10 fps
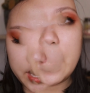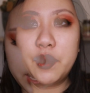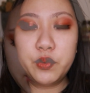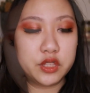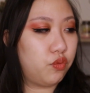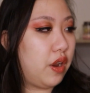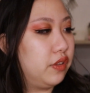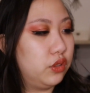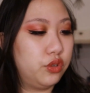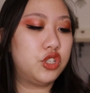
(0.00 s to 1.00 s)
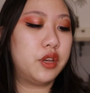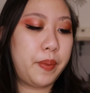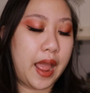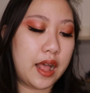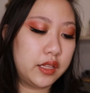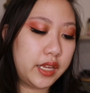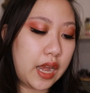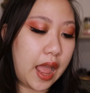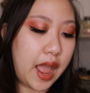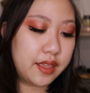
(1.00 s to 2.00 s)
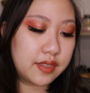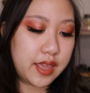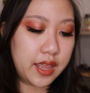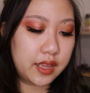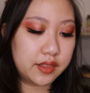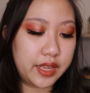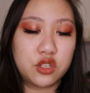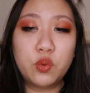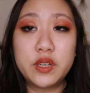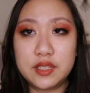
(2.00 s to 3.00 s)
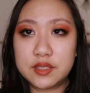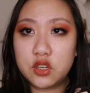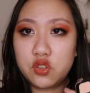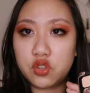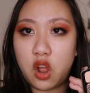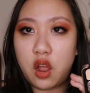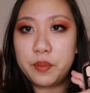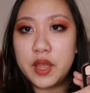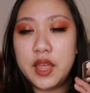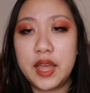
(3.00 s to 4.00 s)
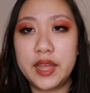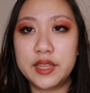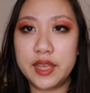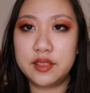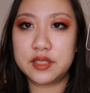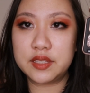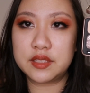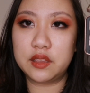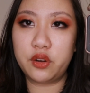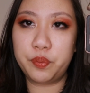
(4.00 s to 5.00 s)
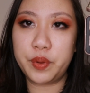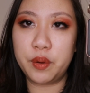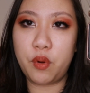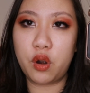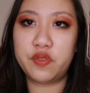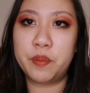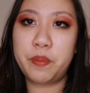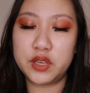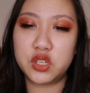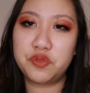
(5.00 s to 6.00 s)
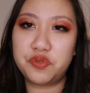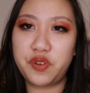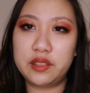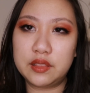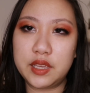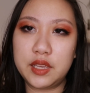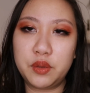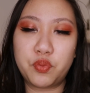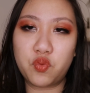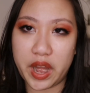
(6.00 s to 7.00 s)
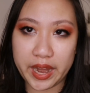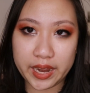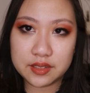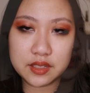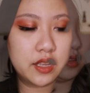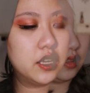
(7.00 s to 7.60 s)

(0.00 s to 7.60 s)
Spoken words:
And with the Revolution palette, I think they do a decent job. Again, this is a little bit more of a budget-friendly brand.